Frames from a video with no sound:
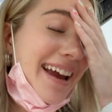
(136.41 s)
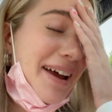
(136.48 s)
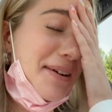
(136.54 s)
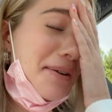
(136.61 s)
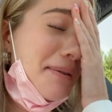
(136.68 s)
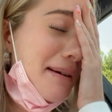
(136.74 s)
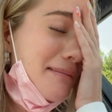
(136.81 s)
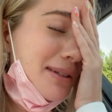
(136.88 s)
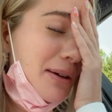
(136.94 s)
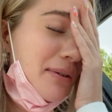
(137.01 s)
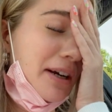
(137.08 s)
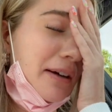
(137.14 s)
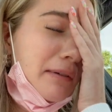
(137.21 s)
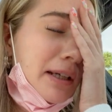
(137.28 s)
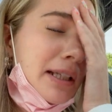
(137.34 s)
I don't know why I'm so
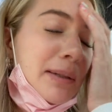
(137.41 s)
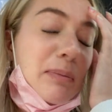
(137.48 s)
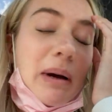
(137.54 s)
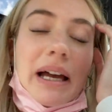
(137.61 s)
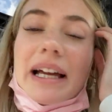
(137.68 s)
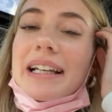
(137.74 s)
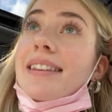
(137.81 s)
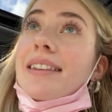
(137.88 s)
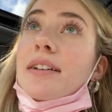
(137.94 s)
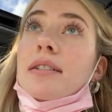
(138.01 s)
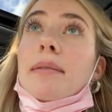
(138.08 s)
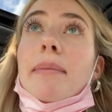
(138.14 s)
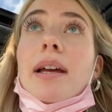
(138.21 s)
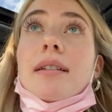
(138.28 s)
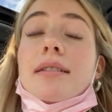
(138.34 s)
nervous, but there's a
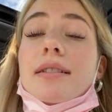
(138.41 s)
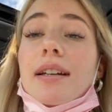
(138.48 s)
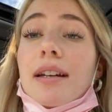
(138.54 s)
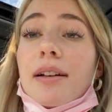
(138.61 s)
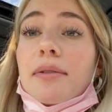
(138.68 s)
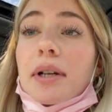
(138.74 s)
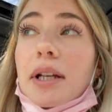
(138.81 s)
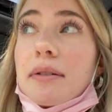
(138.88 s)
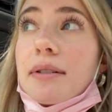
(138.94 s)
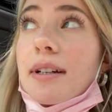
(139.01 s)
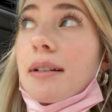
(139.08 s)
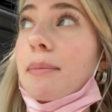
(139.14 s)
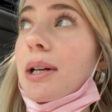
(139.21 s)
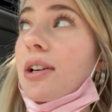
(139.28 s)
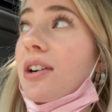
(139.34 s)
man standing right outside of
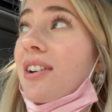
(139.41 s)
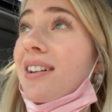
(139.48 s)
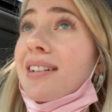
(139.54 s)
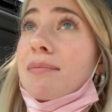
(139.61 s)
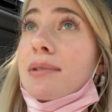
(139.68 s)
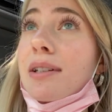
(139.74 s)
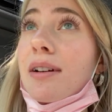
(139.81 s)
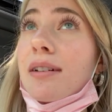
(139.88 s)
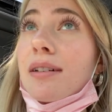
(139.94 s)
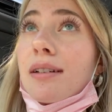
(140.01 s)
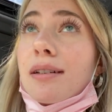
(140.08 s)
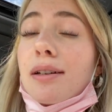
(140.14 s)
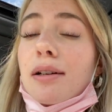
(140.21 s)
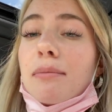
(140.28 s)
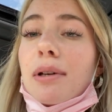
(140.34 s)
my car and I'm scared he can hear